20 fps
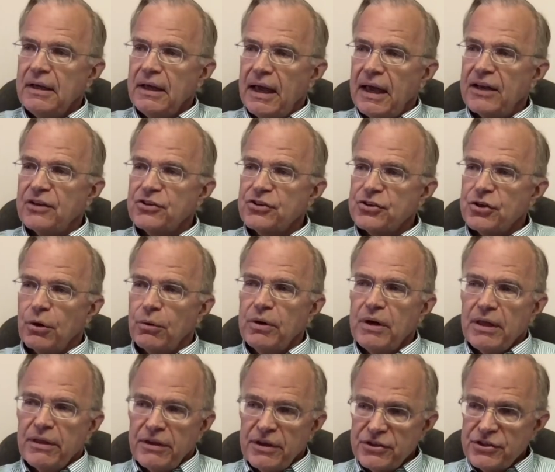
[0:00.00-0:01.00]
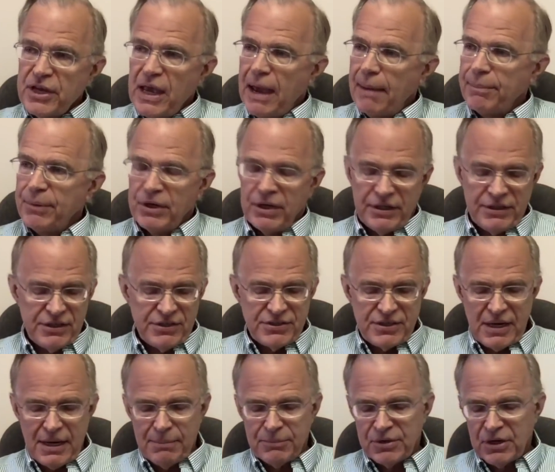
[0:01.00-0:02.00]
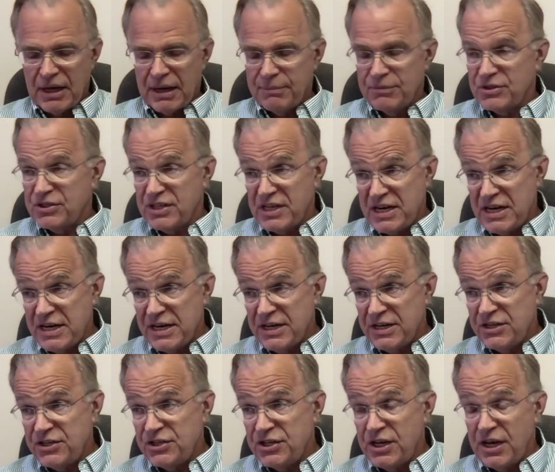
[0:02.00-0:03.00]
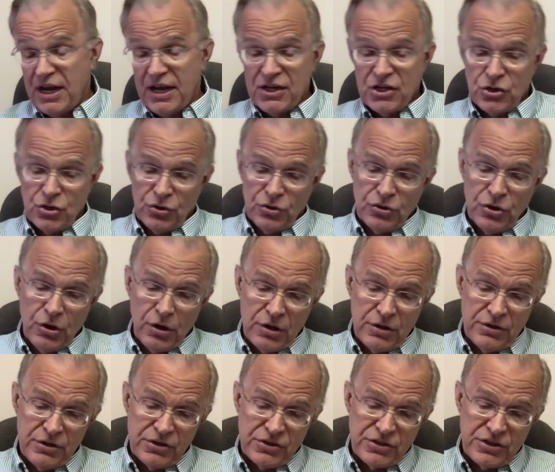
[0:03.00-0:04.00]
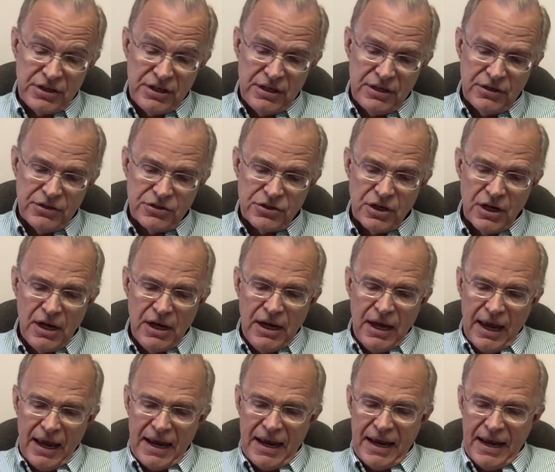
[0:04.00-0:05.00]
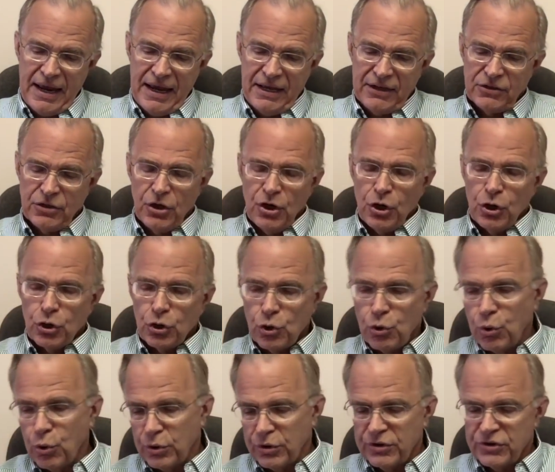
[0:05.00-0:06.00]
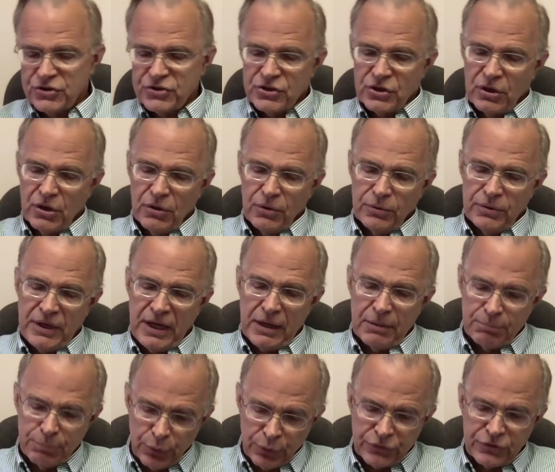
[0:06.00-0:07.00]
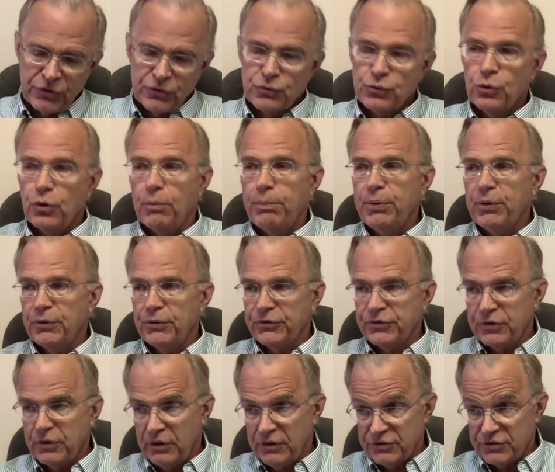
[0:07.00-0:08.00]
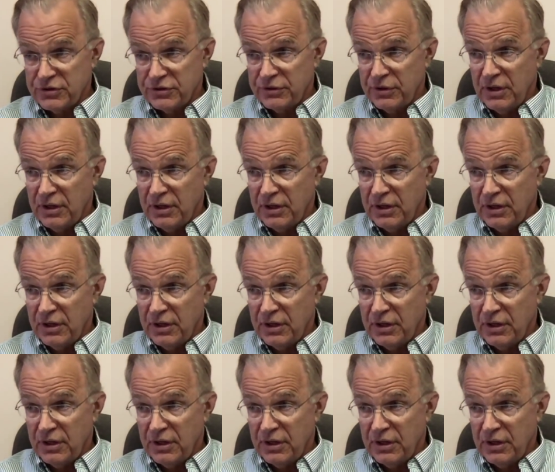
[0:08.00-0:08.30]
And so this happened at the same time as EDTA cured heart disease, and cortisone and birth control pills caused